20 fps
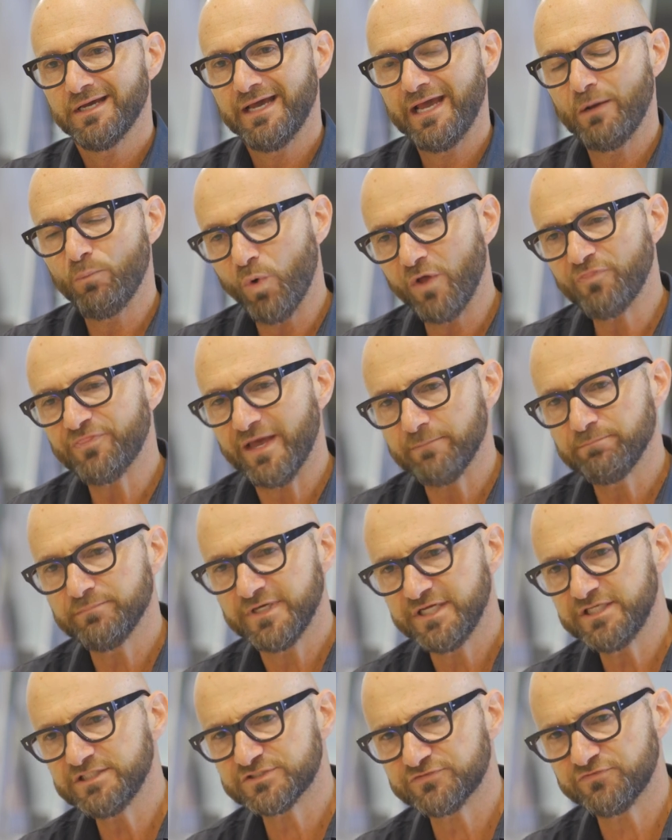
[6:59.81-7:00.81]
And what that
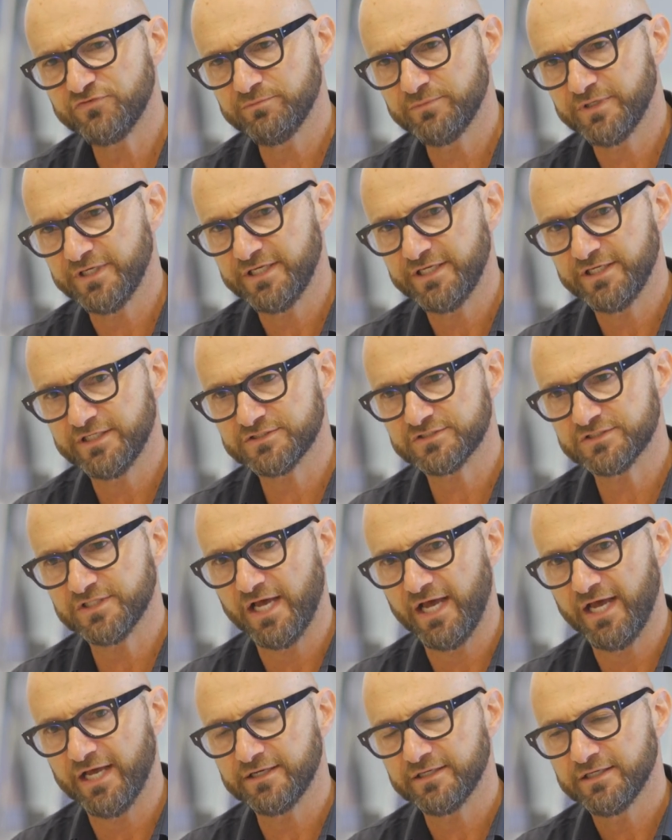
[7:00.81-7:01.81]
means for me is
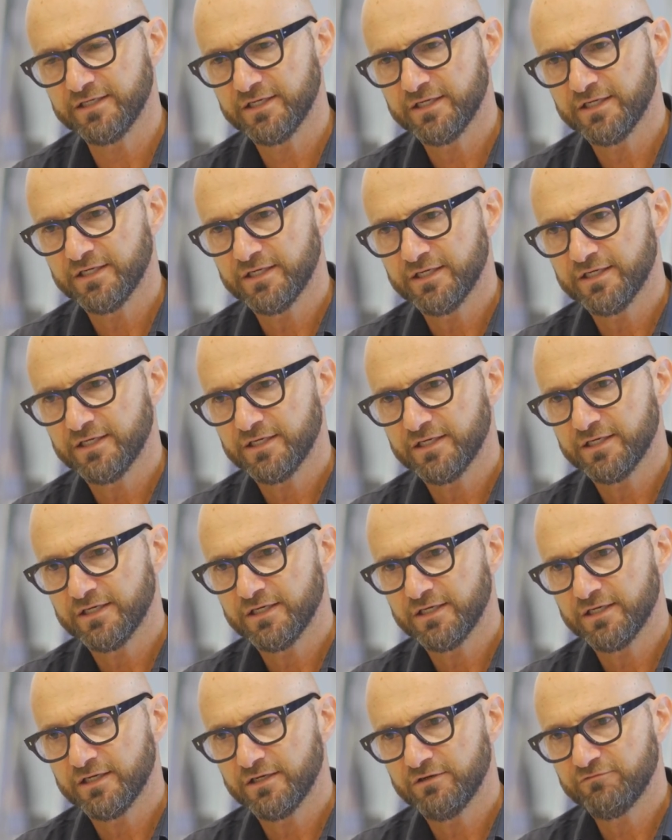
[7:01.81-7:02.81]
that,
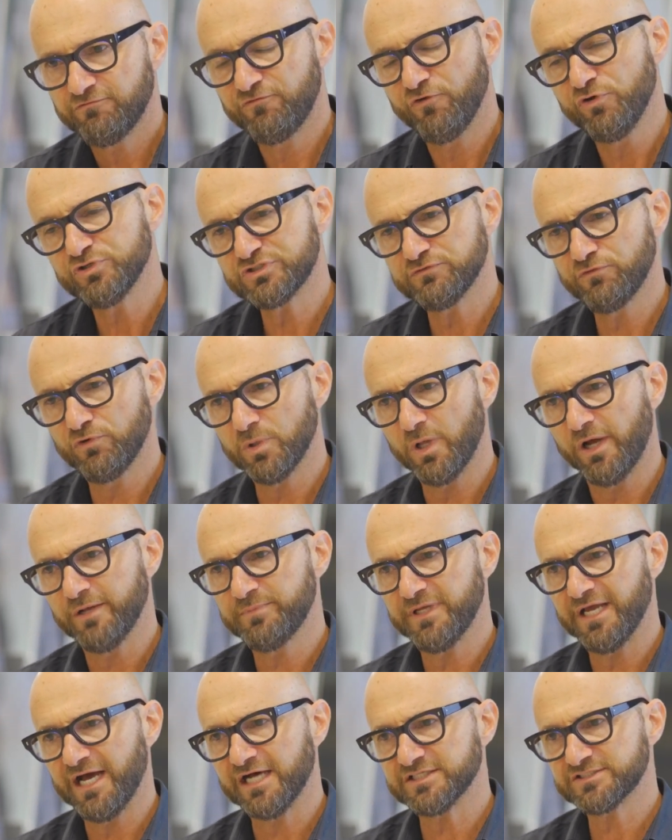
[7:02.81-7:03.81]
first of all, I'd
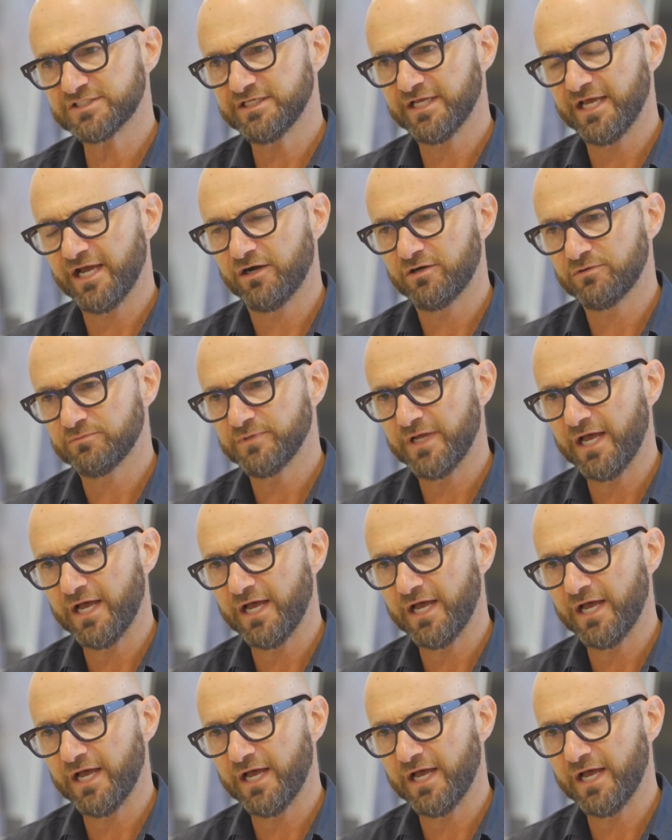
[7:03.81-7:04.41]
be asking our